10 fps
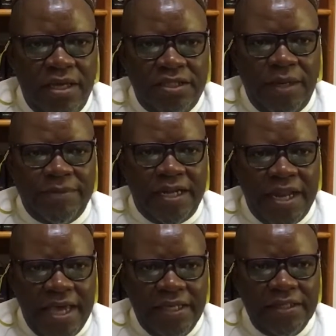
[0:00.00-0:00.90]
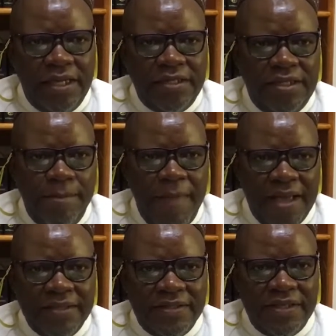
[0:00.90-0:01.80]
Chapter 9
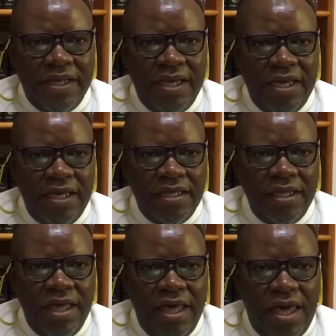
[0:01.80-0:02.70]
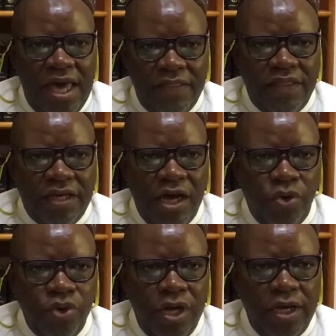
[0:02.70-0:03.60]
demands
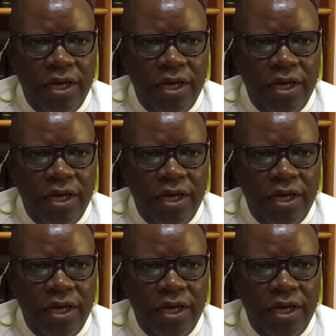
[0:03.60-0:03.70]
ethical